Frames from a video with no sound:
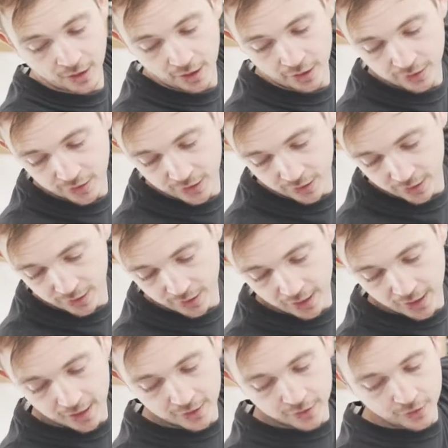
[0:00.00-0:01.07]
does,
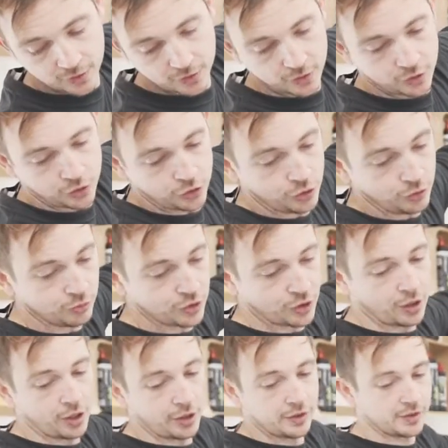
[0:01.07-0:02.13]
is
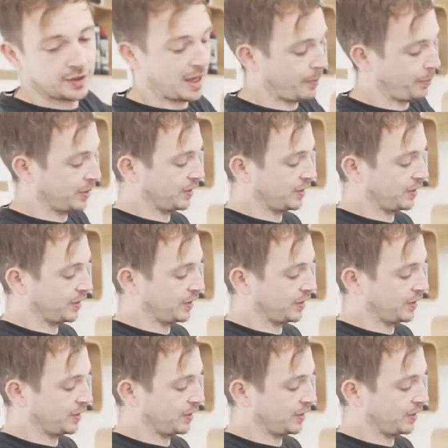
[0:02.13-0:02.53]
utilise that